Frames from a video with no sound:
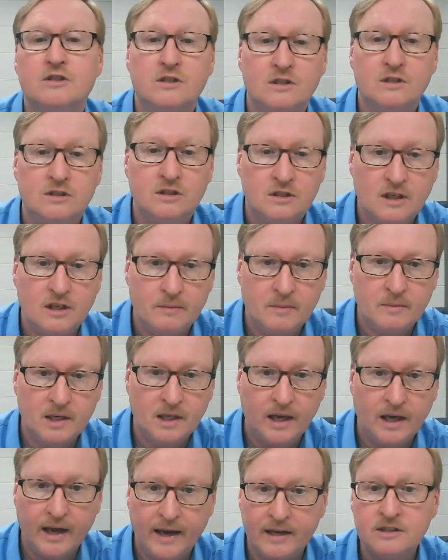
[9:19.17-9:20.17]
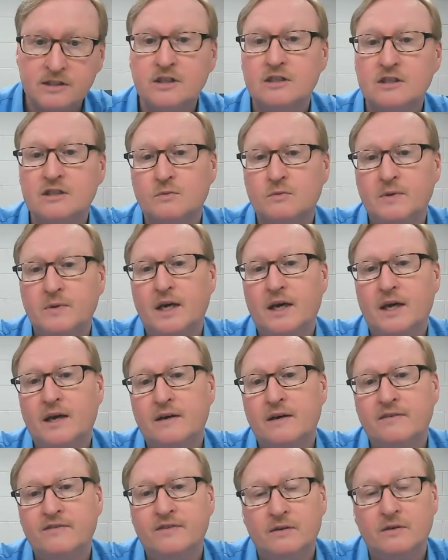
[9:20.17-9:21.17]
and this is how many assets we
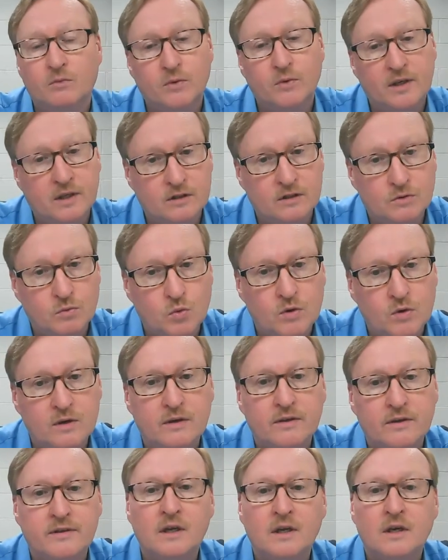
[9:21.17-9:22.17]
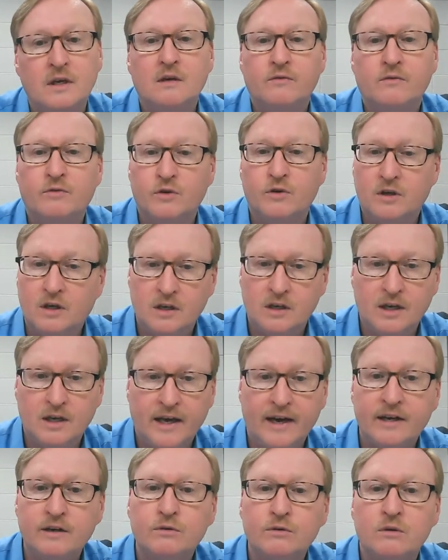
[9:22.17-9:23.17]
have and what it's worth for
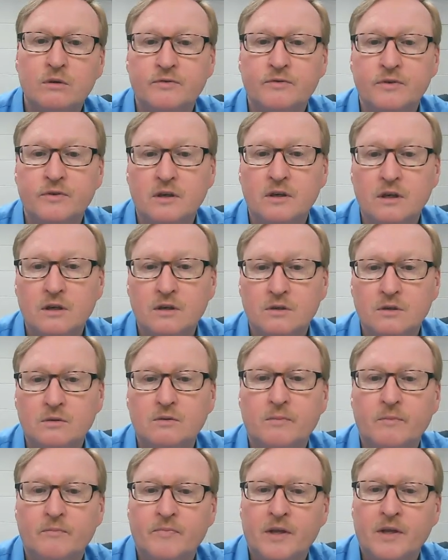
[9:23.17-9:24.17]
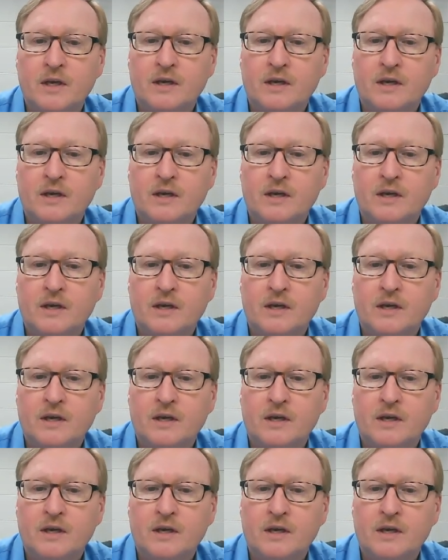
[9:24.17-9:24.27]
collateral for the loan,